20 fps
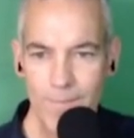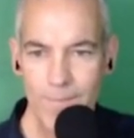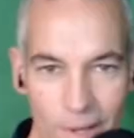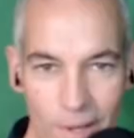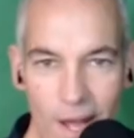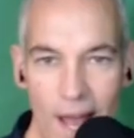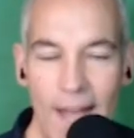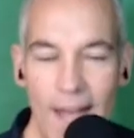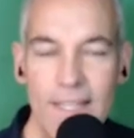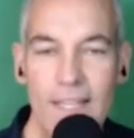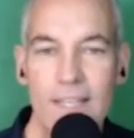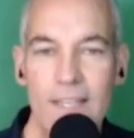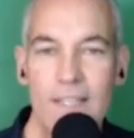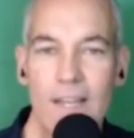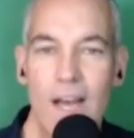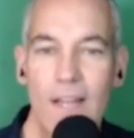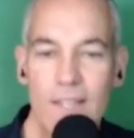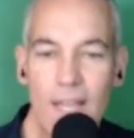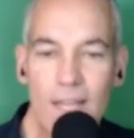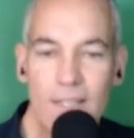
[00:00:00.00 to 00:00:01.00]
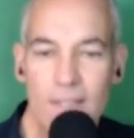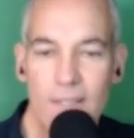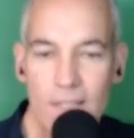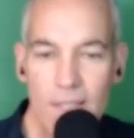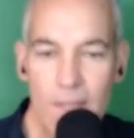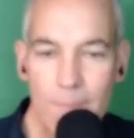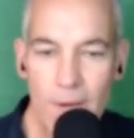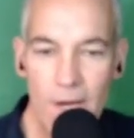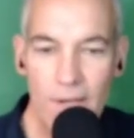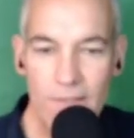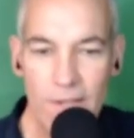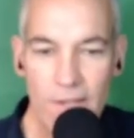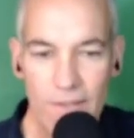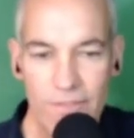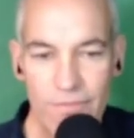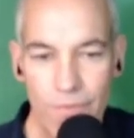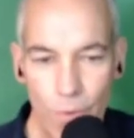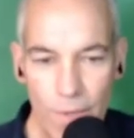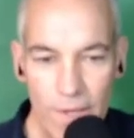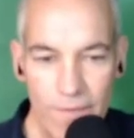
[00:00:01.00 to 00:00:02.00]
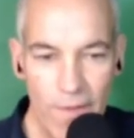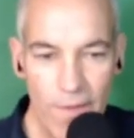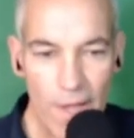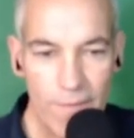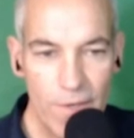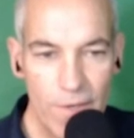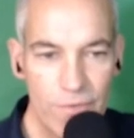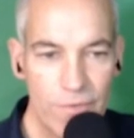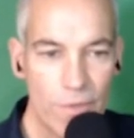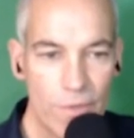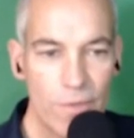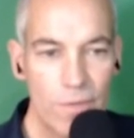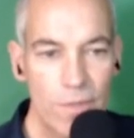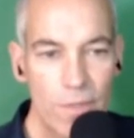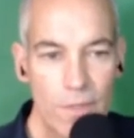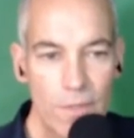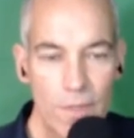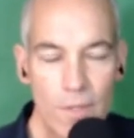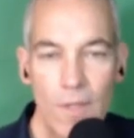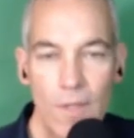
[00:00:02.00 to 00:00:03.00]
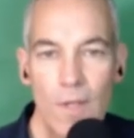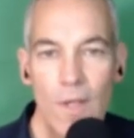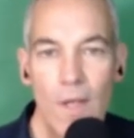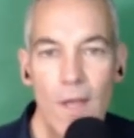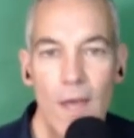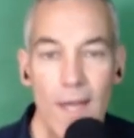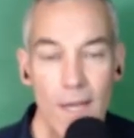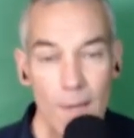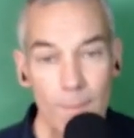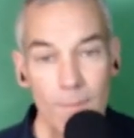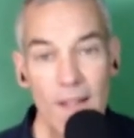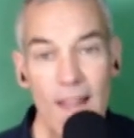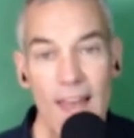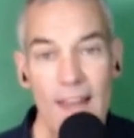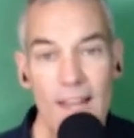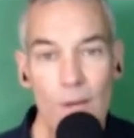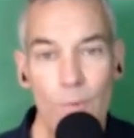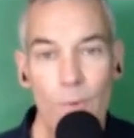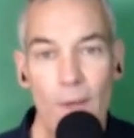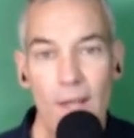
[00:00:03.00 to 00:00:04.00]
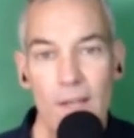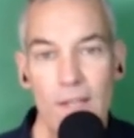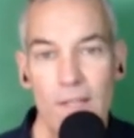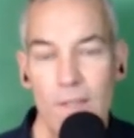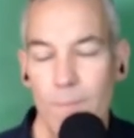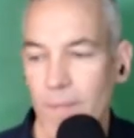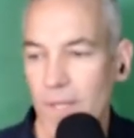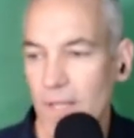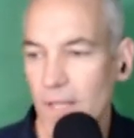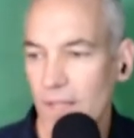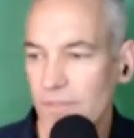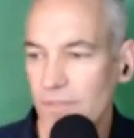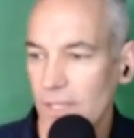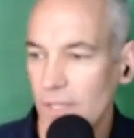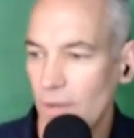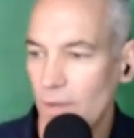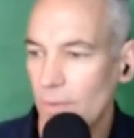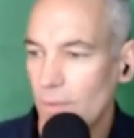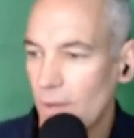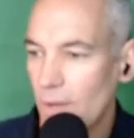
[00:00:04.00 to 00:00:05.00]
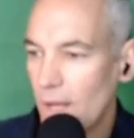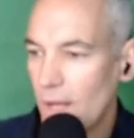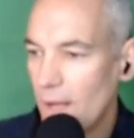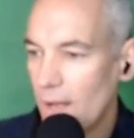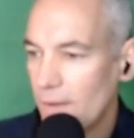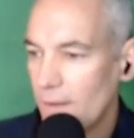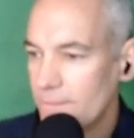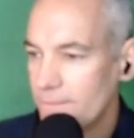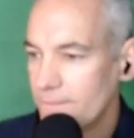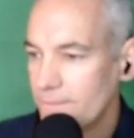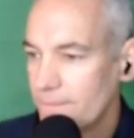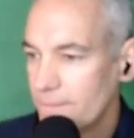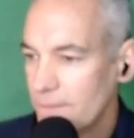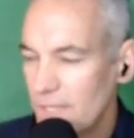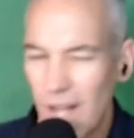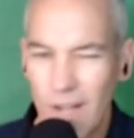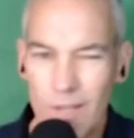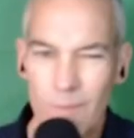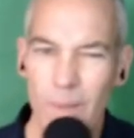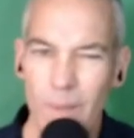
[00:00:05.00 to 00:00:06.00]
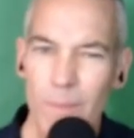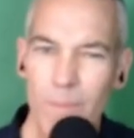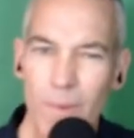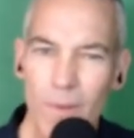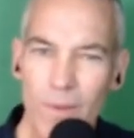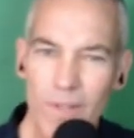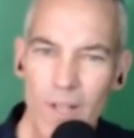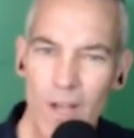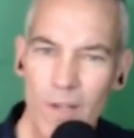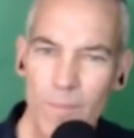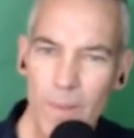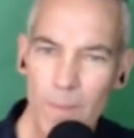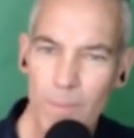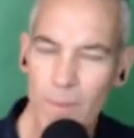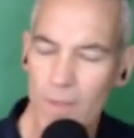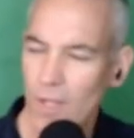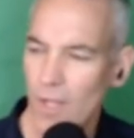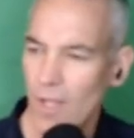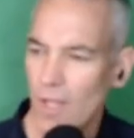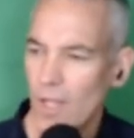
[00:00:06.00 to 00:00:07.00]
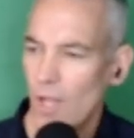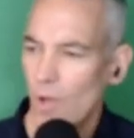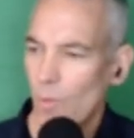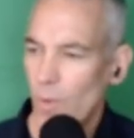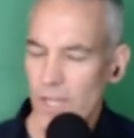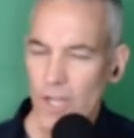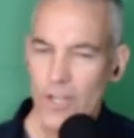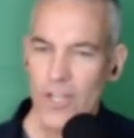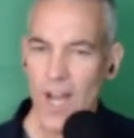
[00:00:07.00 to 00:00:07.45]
Well, I did it all late. Didn't get married till I was 45 years old, and I'm glad I waited because you know, um, young people, young people, when you're